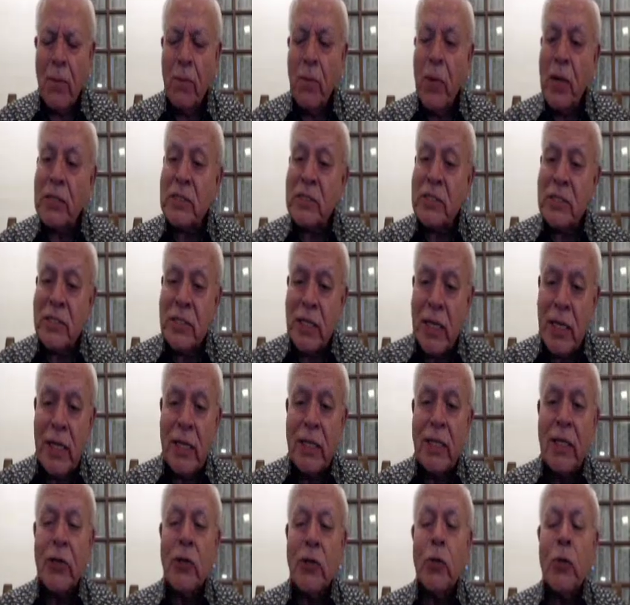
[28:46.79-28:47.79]
But
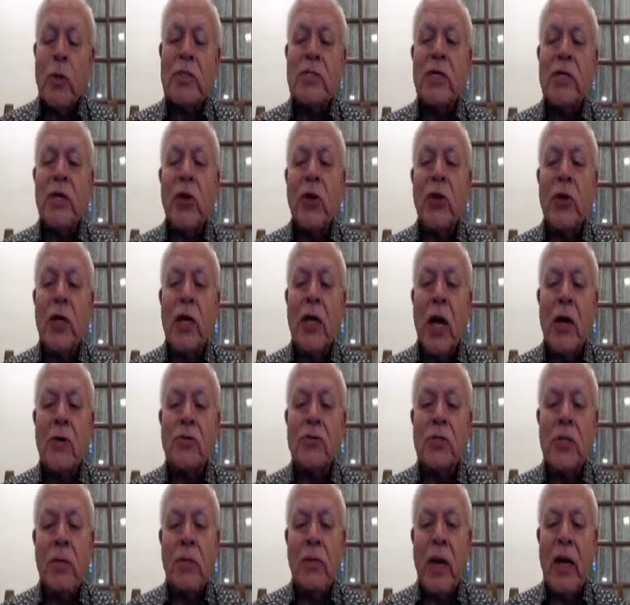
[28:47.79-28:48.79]
still, the UN Security
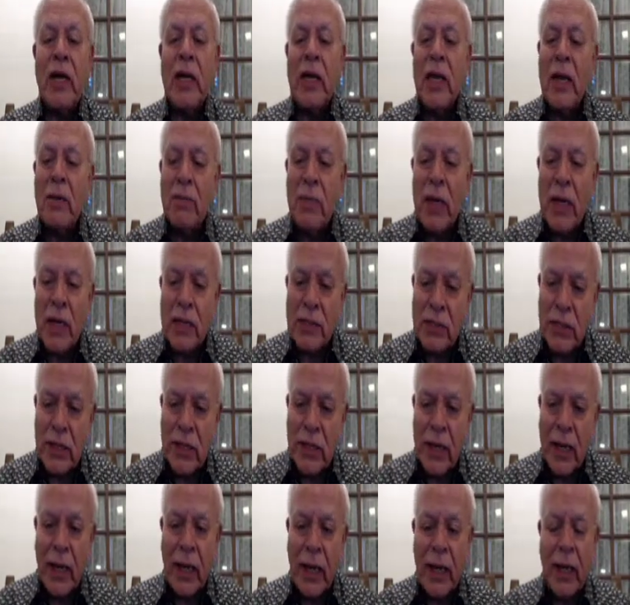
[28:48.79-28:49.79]
Council met
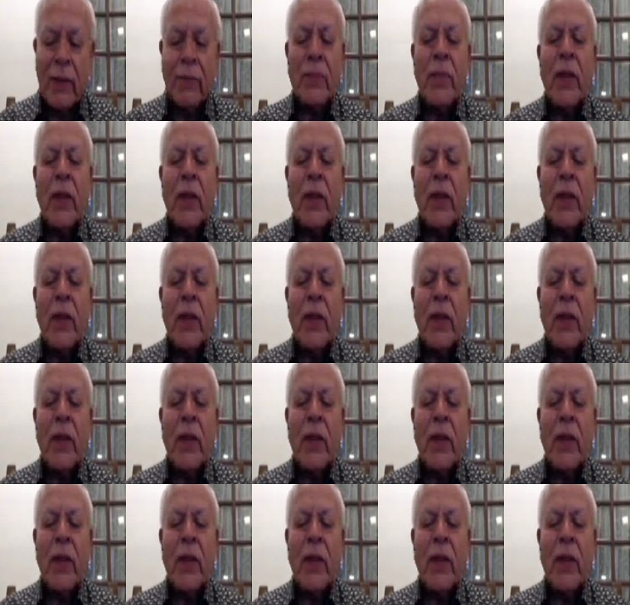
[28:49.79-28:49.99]
immediately.